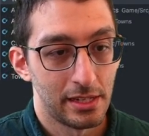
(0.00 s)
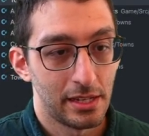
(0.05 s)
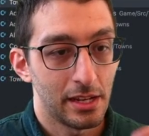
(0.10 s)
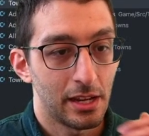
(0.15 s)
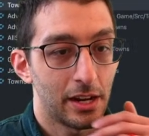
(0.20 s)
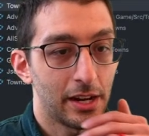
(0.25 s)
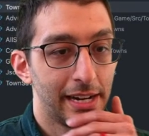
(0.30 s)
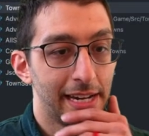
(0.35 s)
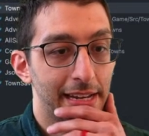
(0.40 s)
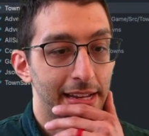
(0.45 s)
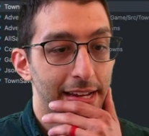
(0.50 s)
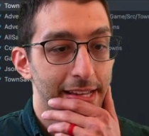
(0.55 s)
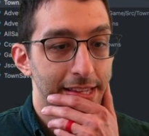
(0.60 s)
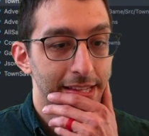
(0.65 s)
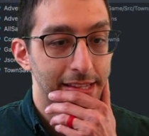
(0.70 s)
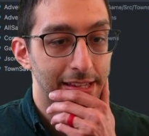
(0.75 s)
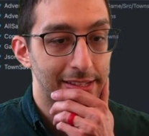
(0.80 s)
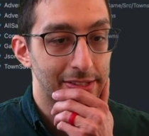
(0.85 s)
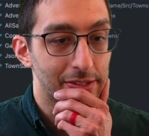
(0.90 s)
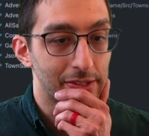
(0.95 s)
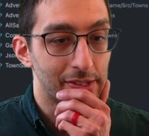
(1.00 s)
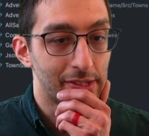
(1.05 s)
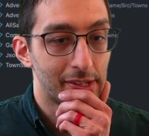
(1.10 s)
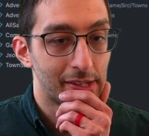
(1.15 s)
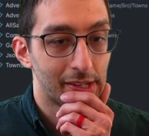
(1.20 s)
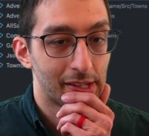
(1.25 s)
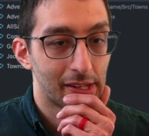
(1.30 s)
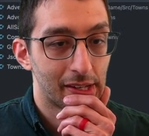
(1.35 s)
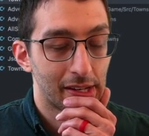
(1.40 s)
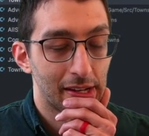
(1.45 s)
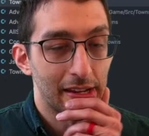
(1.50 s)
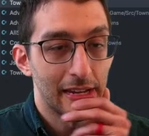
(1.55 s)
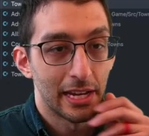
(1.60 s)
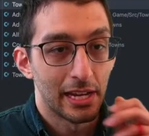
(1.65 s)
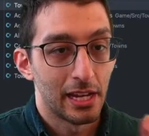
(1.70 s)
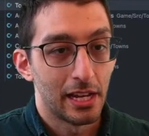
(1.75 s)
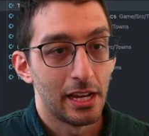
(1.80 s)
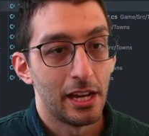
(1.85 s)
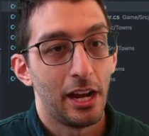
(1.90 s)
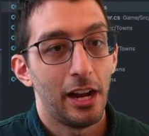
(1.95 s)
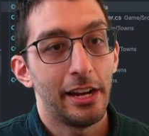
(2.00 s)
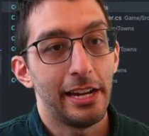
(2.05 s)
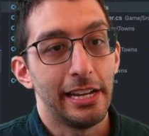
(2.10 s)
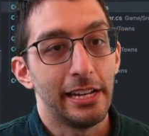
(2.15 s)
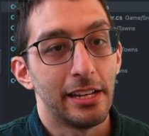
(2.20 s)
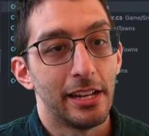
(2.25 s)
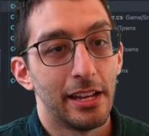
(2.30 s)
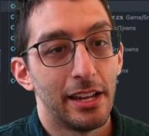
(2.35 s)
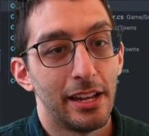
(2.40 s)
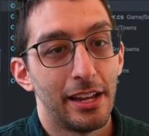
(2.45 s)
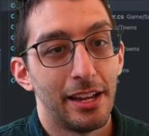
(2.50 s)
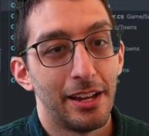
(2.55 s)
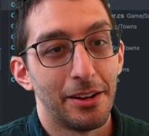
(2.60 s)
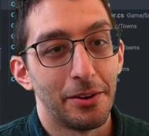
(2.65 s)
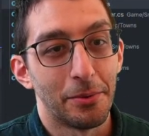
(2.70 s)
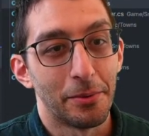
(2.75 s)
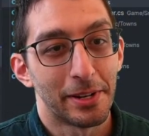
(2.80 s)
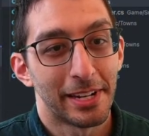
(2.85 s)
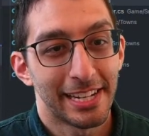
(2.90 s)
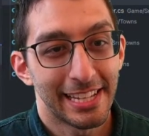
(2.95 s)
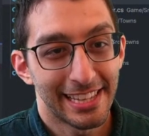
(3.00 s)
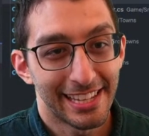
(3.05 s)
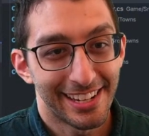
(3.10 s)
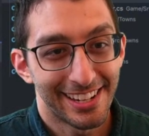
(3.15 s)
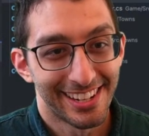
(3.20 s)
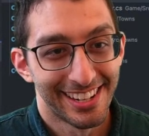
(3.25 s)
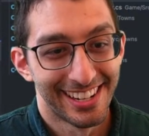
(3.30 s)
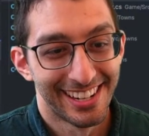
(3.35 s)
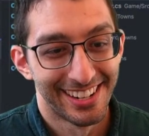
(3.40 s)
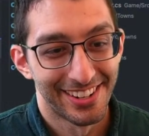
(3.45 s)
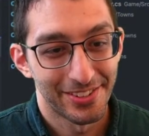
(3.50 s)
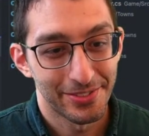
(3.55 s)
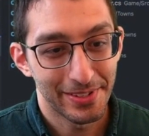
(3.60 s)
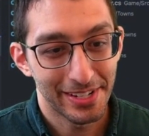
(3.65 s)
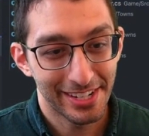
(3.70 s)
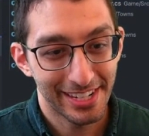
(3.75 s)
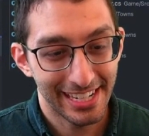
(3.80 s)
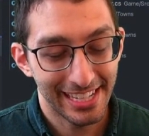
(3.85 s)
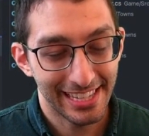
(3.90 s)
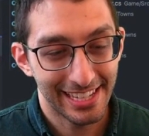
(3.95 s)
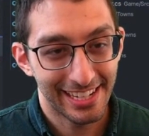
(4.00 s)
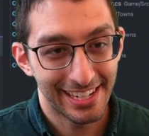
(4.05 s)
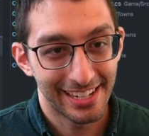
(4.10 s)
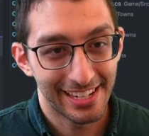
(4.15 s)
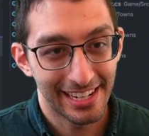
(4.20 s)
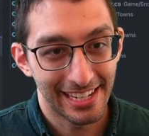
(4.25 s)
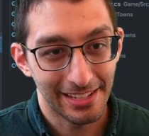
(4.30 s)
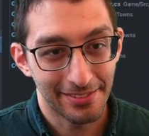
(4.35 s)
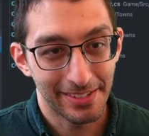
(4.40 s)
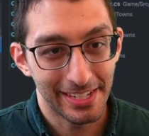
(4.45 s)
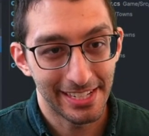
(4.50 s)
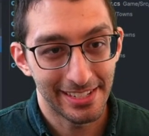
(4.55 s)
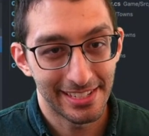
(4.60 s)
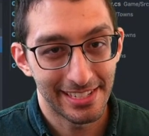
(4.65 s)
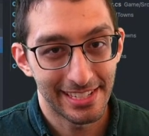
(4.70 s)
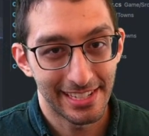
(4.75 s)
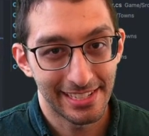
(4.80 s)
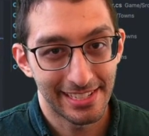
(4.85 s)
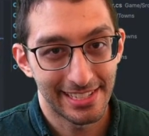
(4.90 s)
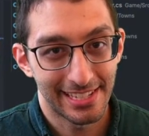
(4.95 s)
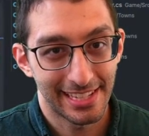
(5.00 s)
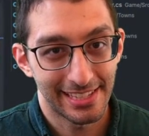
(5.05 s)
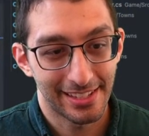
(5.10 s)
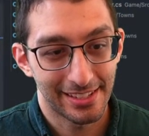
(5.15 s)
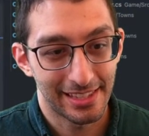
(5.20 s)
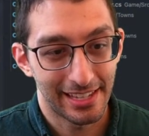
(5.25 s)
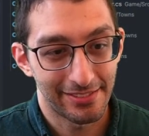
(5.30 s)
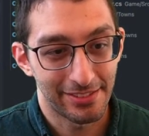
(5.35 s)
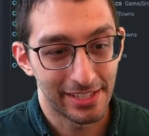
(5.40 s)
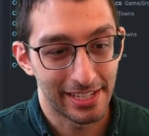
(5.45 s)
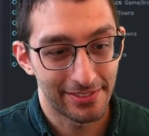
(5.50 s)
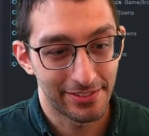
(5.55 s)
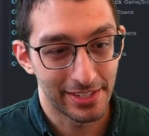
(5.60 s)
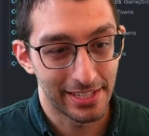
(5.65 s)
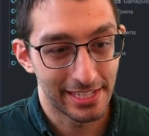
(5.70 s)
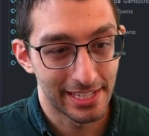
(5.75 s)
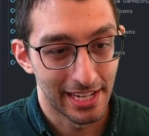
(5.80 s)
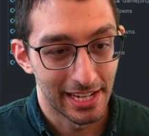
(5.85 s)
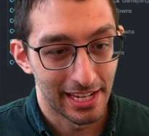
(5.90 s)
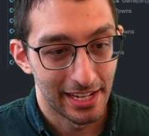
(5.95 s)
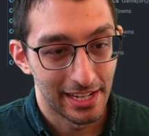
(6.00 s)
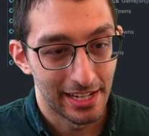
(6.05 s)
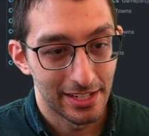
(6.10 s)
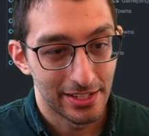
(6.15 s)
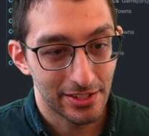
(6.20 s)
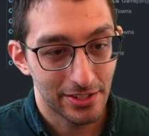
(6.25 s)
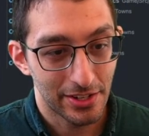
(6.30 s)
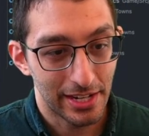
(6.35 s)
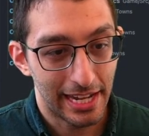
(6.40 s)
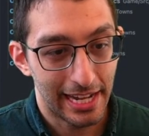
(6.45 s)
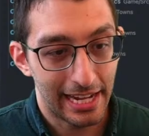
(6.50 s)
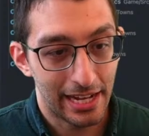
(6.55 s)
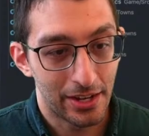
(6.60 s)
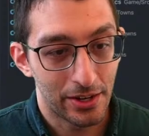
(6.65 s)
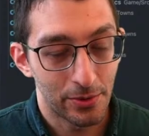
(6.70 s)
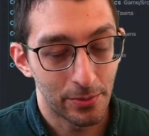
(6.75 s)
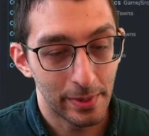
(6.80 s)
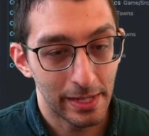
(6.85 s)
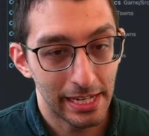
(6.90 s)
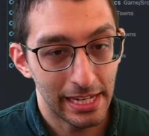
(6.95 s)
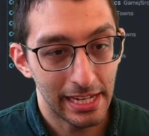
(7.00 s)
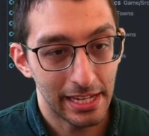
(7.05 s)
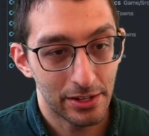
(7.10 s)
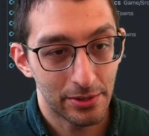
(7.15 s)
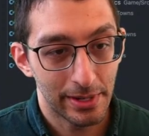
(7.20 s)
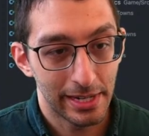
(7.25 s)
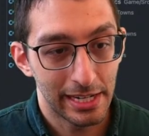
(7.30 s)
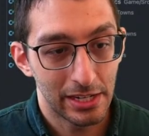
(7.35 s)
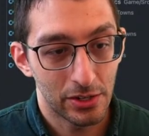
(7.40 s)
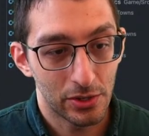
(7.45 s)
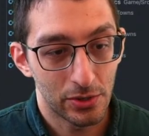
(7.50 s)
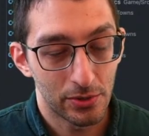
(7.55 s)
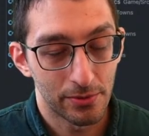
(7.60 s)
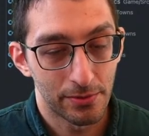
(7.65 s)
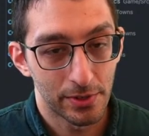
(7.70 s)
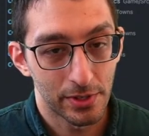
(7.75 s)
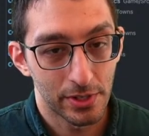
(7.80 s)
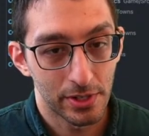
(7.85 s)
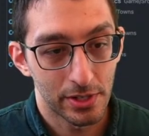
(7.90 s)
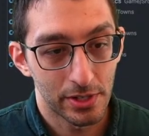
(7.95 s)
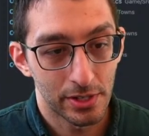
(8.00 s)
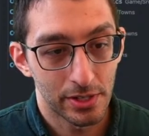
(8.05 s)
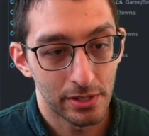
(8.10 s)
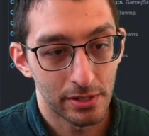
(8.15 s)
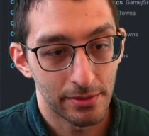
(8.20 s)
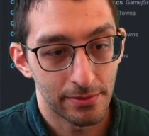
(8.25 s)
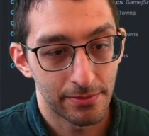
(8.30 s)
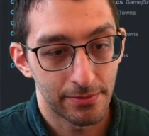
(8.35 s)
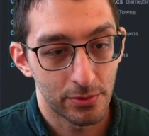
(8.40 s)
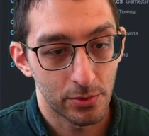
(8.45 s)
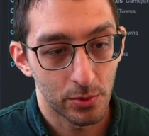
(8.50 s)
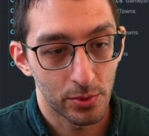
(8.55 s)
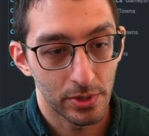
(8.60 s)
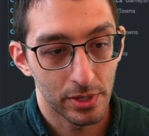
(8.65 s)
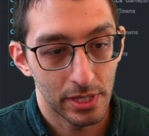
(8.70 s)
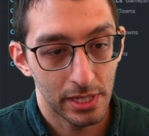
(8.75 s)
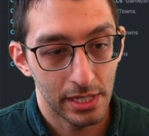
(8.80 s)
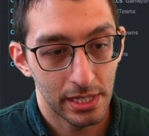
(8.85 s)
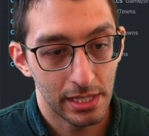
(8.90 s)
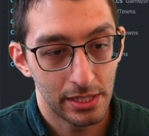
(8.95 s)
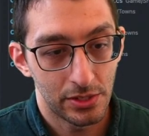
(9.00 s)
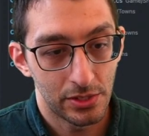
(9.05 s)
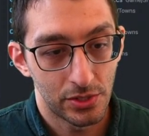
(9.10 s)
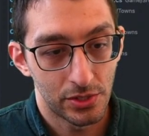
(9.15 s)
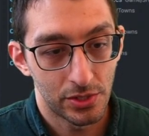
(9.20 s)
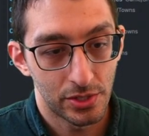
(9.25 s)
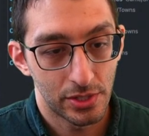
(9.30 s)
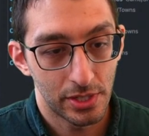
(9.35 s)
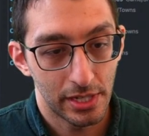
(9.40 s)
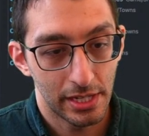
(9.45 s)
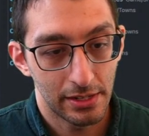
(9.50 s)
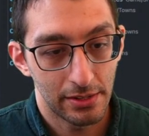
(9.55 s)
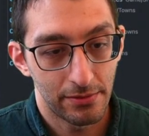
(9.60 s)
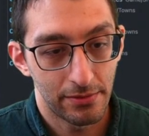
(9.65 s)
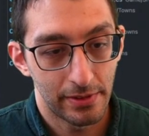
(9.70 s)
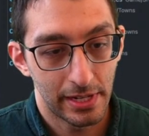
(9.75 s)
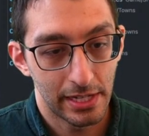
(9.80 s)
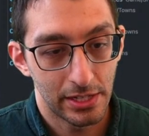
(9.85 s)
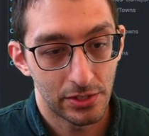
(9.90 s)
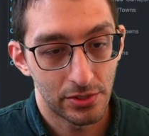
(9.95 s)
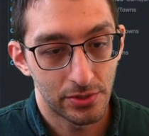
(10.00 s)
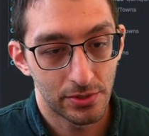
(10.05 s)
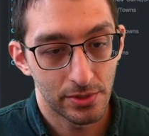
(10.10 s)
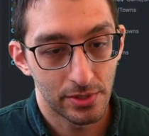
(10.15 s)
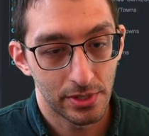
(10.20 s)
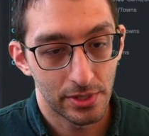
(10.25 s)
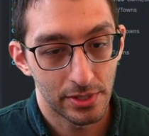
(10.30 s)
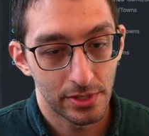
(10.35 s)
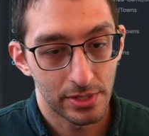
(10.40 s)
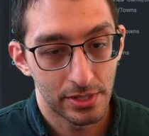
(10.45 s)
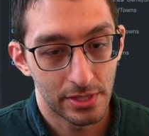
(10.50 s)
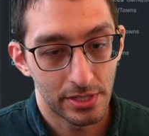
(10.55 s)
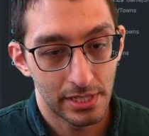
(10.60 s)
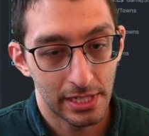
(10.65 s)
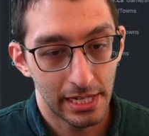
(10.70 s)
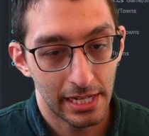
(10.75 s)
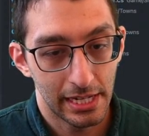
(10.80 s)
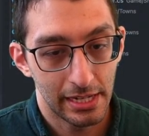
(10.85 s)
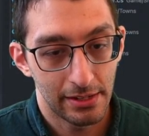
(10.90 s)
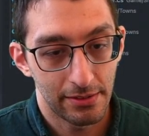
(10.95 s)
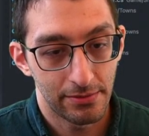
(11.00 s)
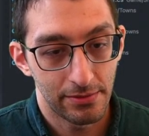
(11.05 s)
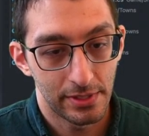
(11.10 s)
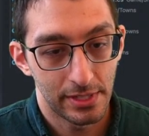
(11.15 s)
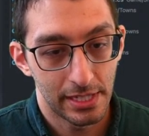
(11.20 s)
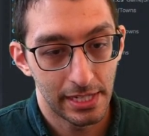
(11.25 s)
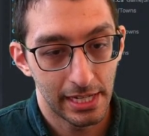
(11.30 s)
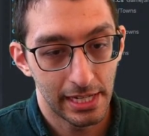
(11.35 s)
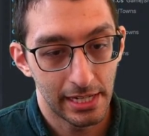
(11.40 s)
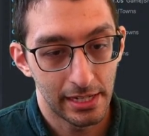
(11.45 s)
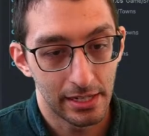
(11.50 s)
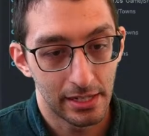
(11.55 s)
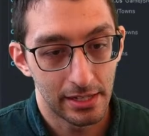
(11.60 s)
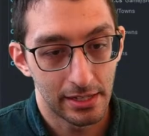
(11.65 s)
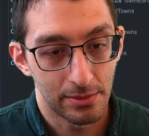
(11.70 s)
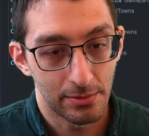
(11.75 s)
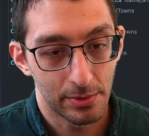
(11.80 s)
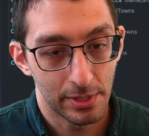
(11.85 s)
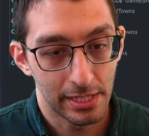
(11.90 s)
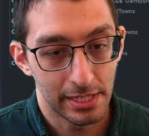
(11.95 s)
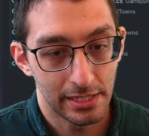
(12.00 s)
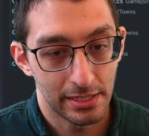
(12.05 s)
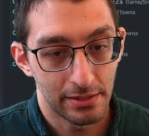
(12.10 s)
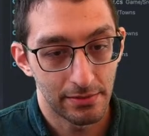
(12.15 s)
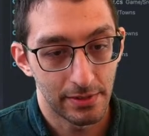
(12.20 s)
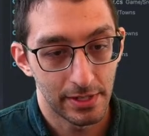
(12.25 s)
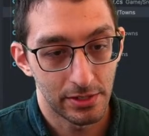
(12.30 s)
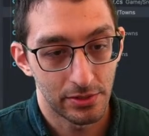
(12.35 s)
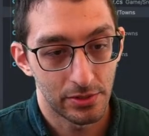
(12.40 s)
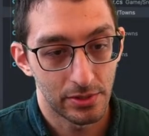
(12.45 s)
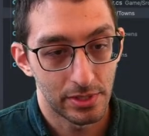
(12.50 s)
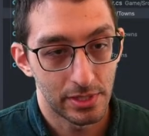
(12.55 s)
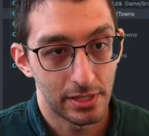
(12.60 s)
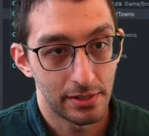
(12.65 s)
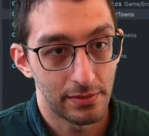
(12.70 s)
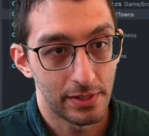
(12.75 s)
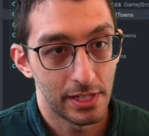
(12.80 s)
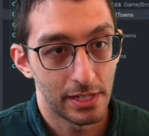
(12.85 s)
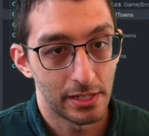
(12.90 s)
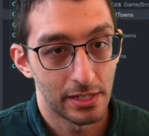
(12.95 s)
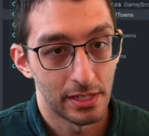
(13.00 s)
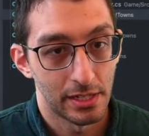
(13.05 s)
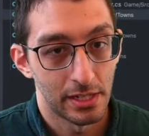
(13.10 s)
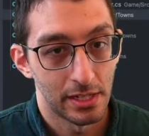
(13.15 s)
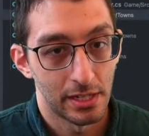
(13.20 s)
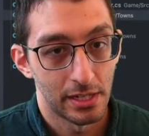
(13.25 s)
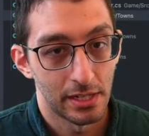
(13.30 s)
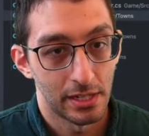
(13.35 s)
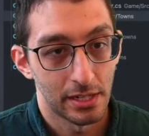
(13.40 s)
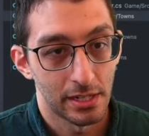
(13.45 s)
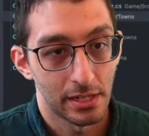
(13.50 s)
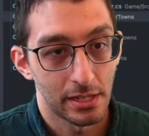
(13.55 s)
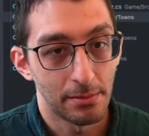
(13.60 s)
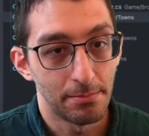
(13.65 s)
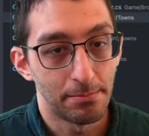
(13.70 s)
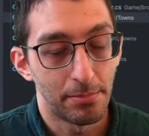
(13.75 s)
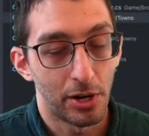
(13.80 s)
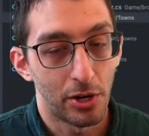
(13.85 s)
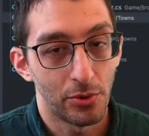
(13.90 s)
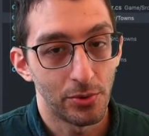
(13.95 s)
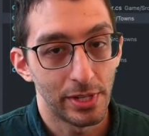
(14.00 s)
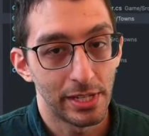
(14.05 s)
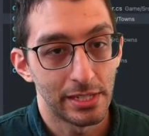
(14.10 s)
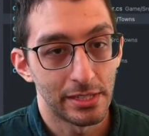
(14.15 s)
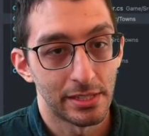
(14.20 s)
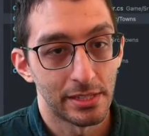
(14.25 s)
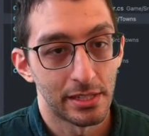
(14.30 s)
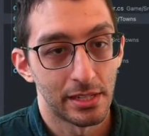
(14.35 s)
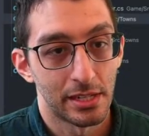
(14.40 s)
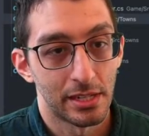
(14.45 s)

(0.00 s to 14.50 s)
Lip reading: All right, I think that's good. All right, we're getting there. We are getting there. Then we need to just set the level after this. So now we iterate over for each adventurer save data. What is adventurer save data? Components.